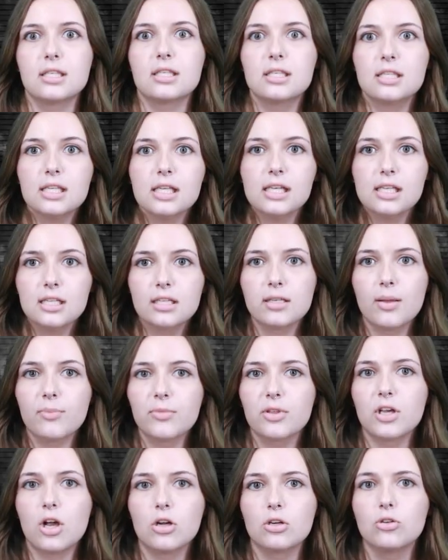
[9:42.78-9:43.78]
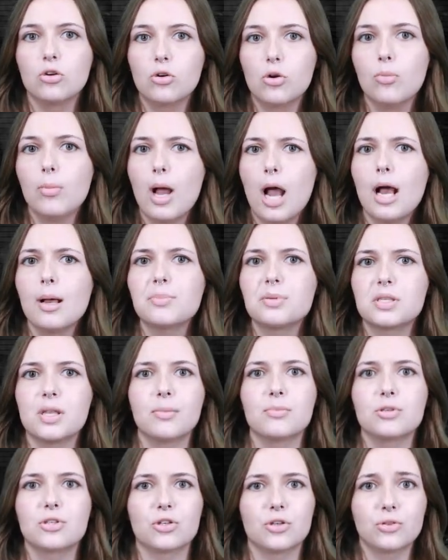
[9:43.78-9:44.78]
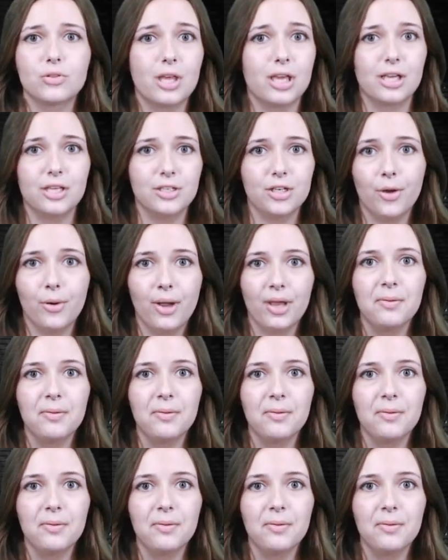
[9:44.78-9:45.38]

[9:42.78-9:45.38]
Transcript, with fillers: to see something on Google Maps, I'm sure they could do